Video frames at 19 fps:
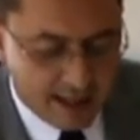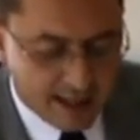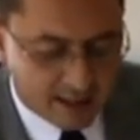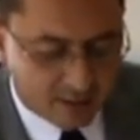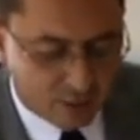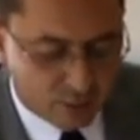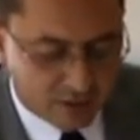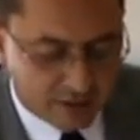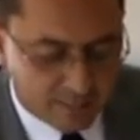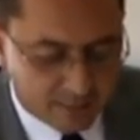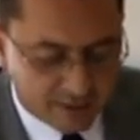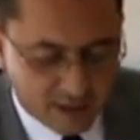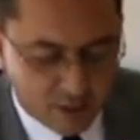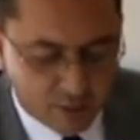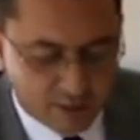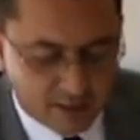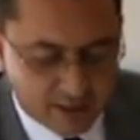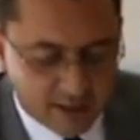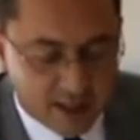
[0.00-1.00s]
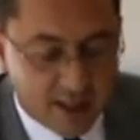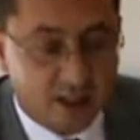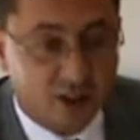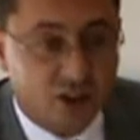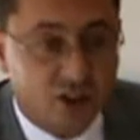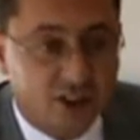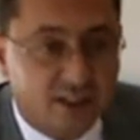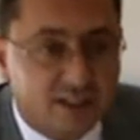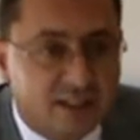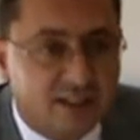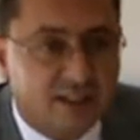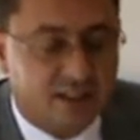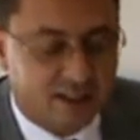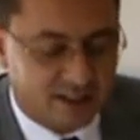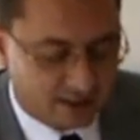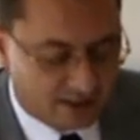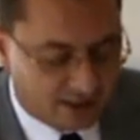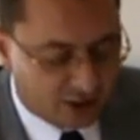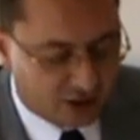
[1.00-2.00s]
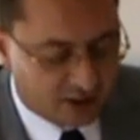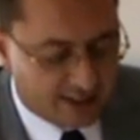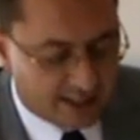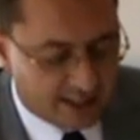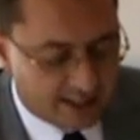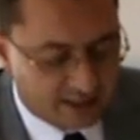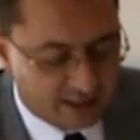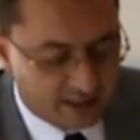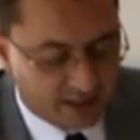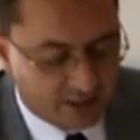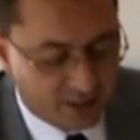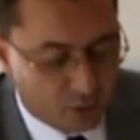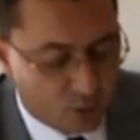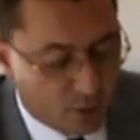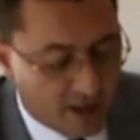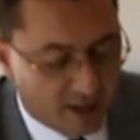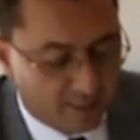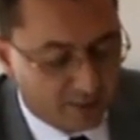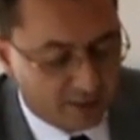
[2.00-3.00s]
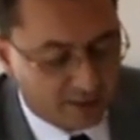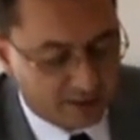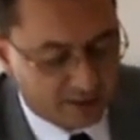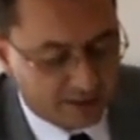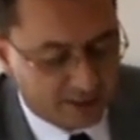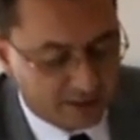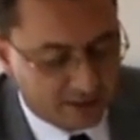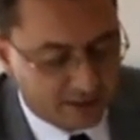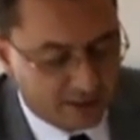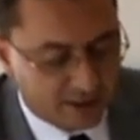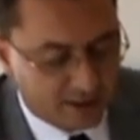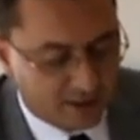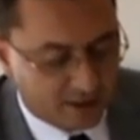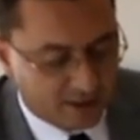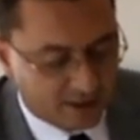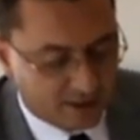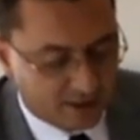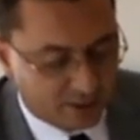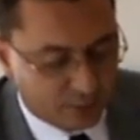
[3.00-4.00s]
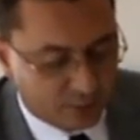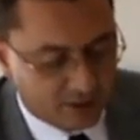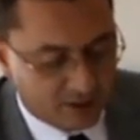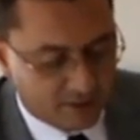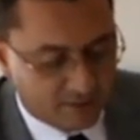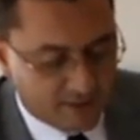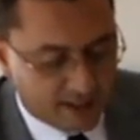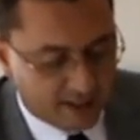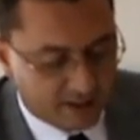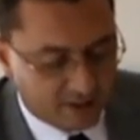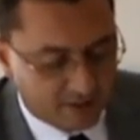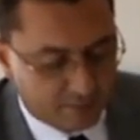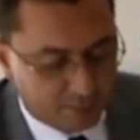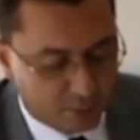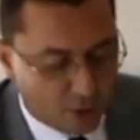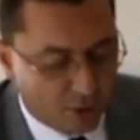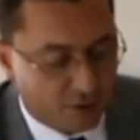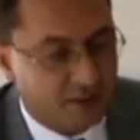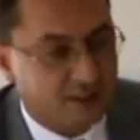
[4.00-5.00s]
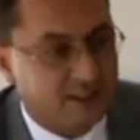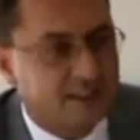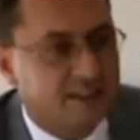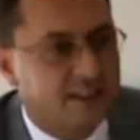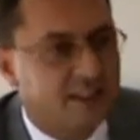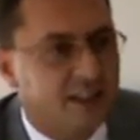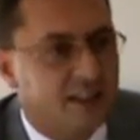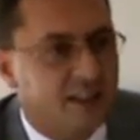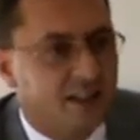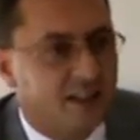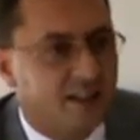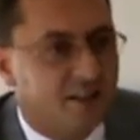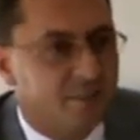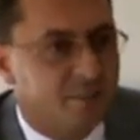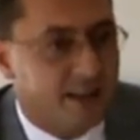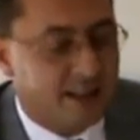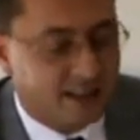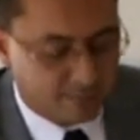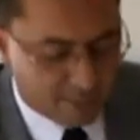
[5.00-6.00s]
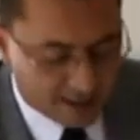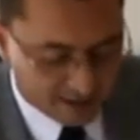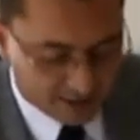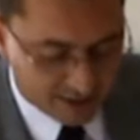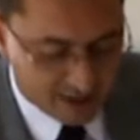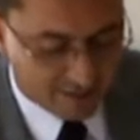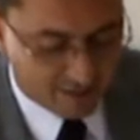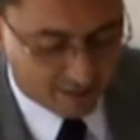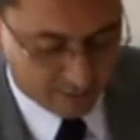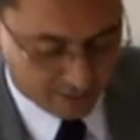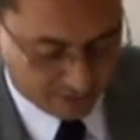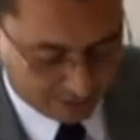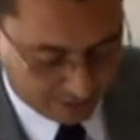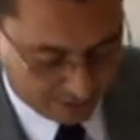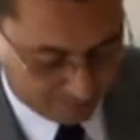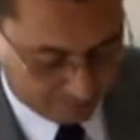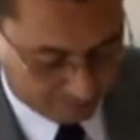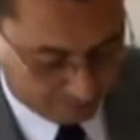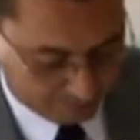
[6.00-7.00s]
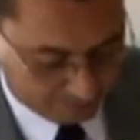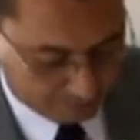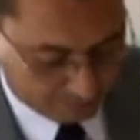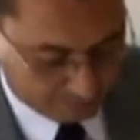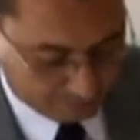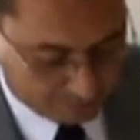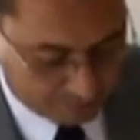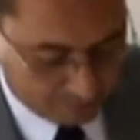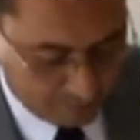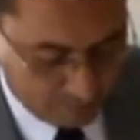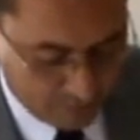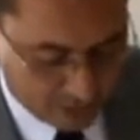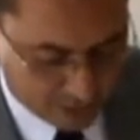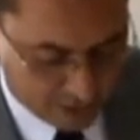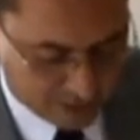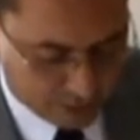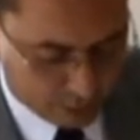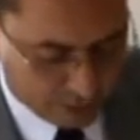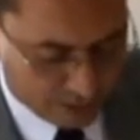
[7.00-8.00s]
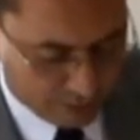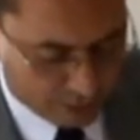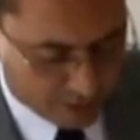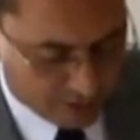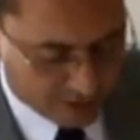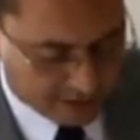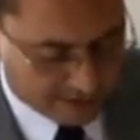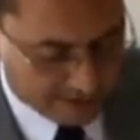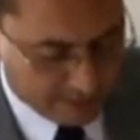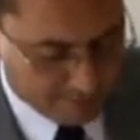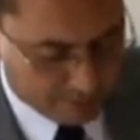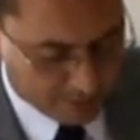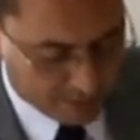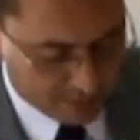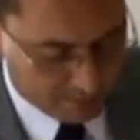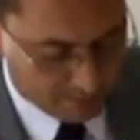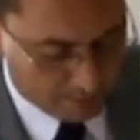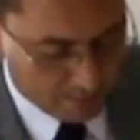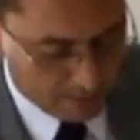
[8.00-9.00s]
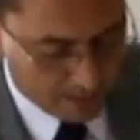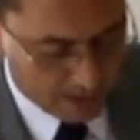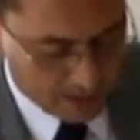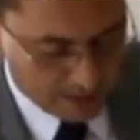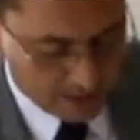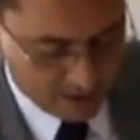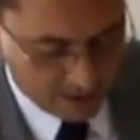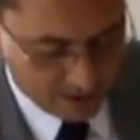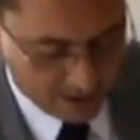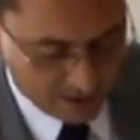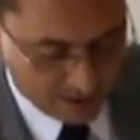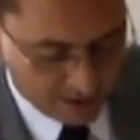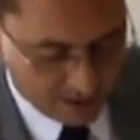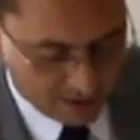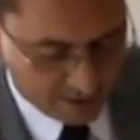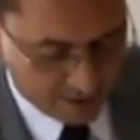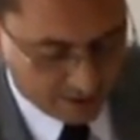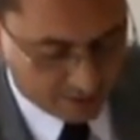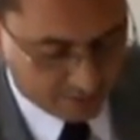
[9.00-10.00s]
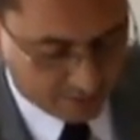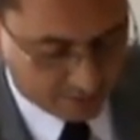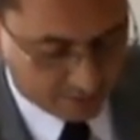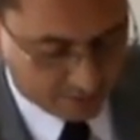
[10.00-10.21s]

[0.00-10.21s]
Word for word: and to subsequently adjust the conditionality requirements uh, to the effective progress uh, made by the governments. Just to give you an example, uh,